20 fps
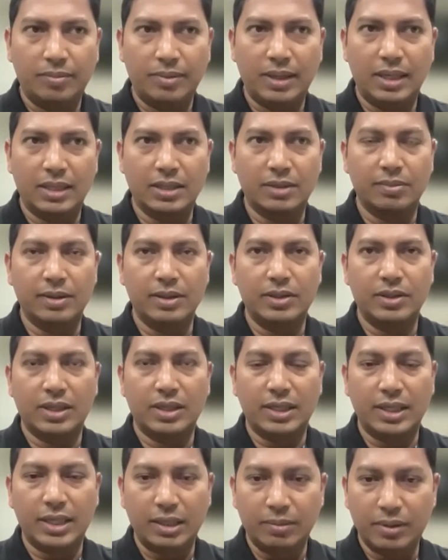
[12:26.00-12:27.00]
possibly
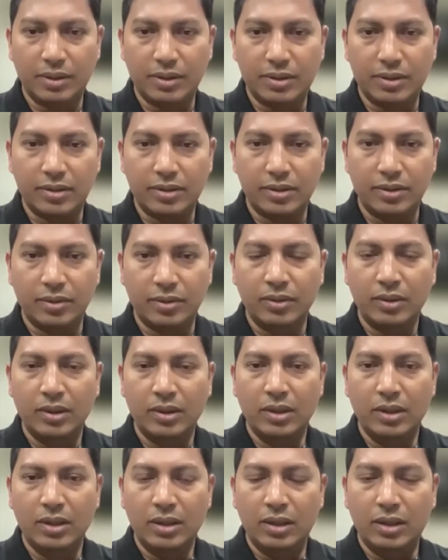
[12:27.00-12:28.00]
genetic versus,
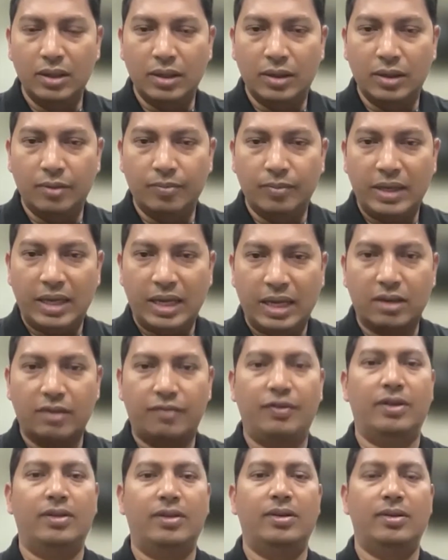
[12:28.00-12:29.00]
lack
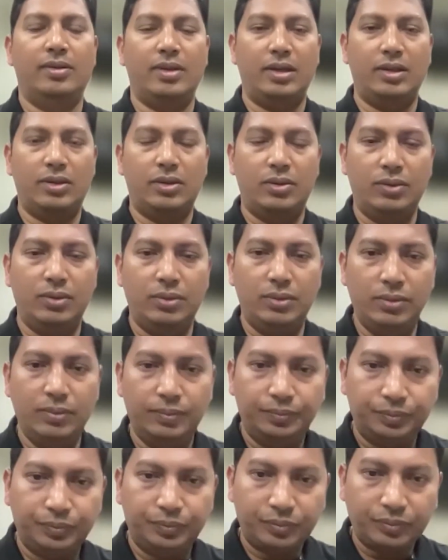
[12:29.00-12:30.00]
of exercise too.
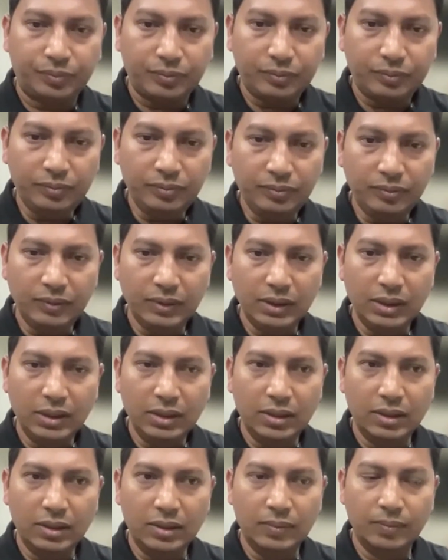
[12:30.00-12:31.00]

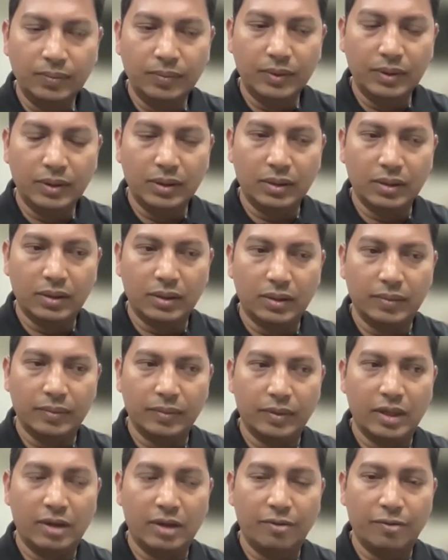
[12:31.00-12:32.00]

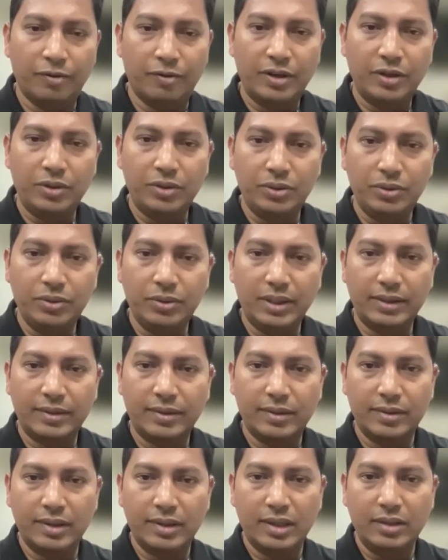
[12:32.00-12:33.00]
When you do
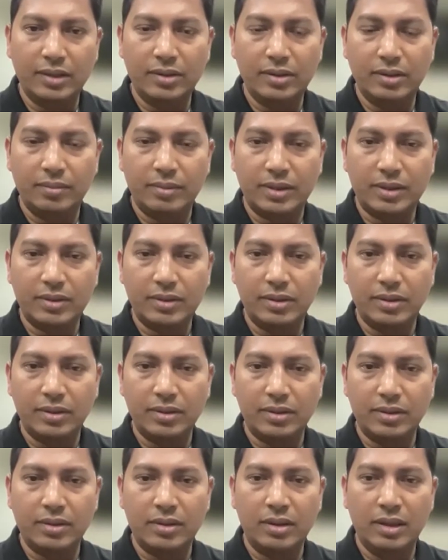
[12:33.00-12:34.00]
exercise, the
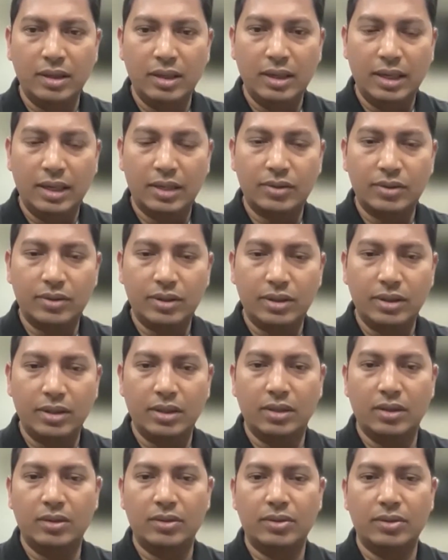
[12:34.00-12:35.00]
muscles actually
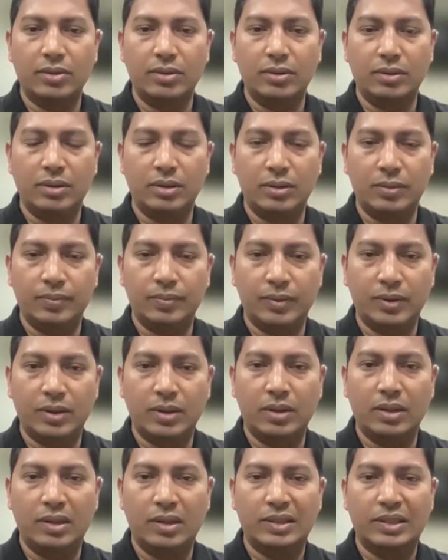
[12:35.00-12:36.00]
also
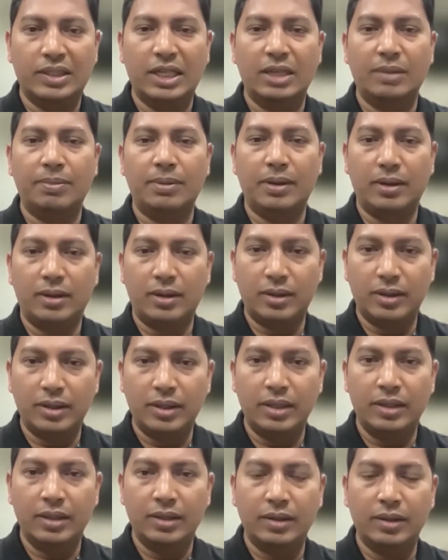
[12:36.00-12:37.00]
take part
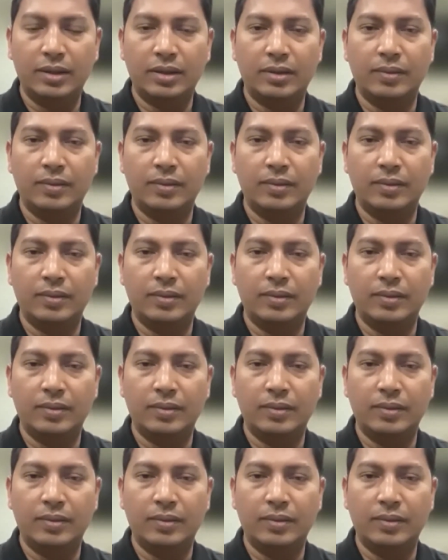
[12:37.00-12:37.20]
in